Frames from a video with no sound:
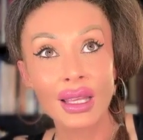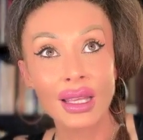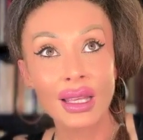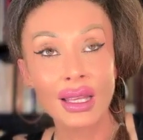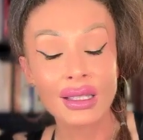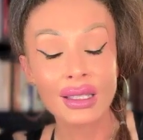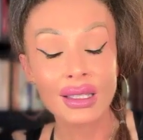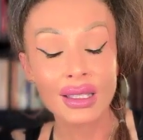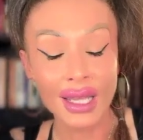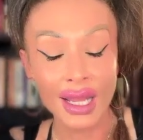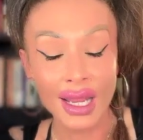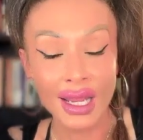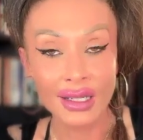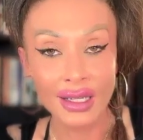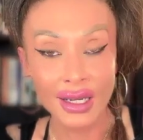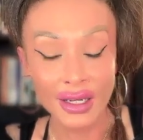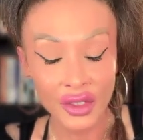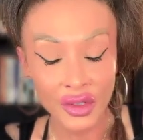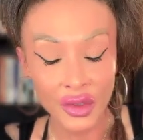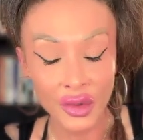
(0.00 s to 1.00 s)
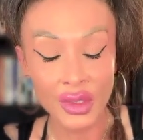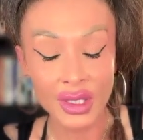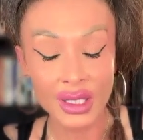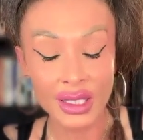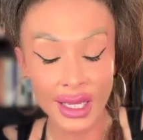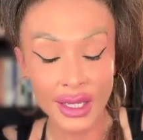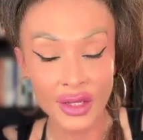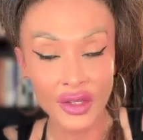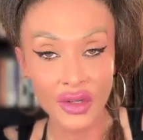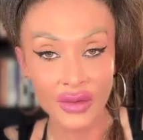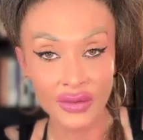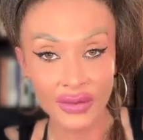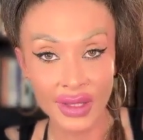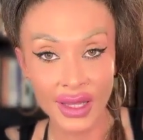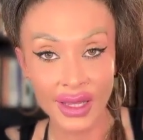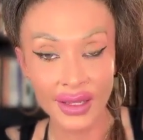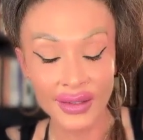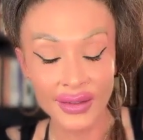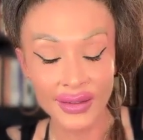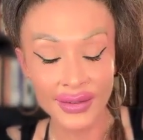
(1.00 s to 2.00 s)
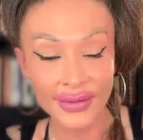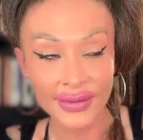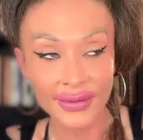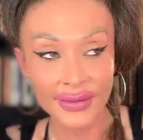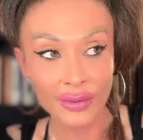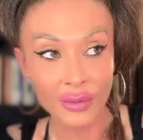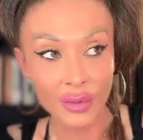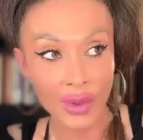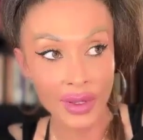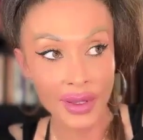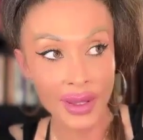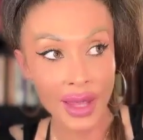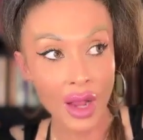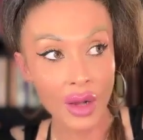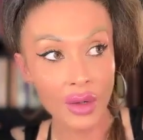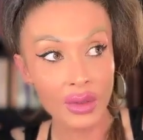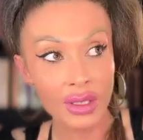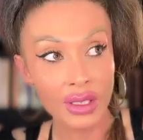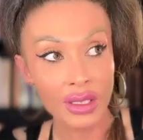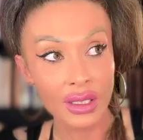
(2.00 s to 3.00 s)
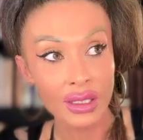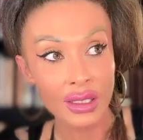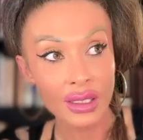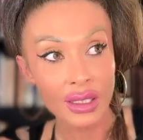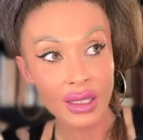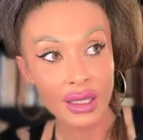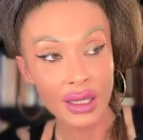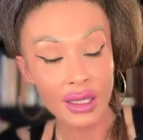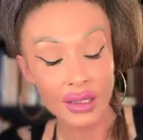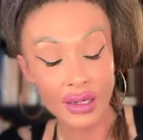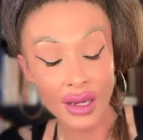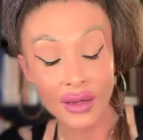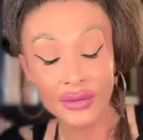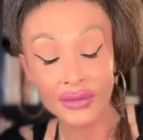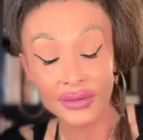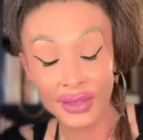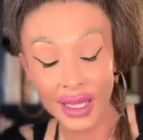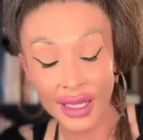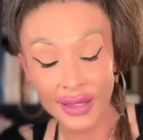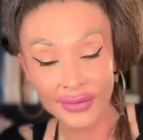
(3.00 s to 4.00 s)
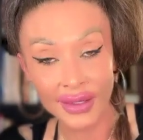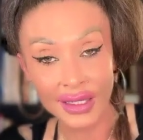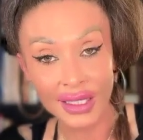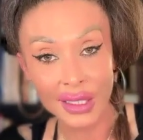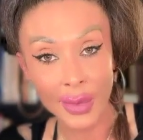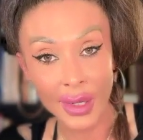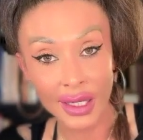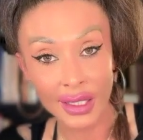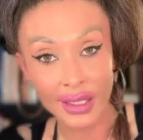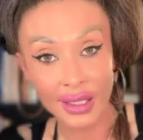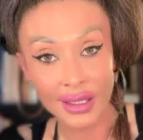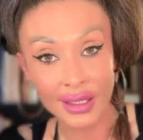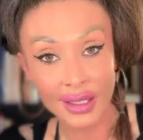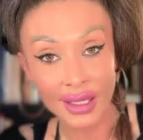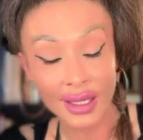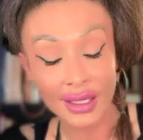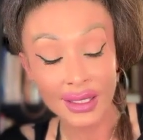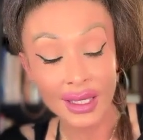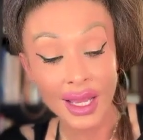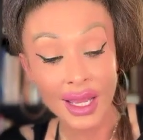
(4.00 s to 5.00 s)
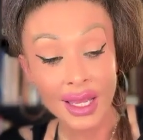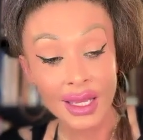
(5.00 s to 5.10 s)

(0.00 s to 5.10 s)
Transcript: in the initial stage of life, without enough life experiences,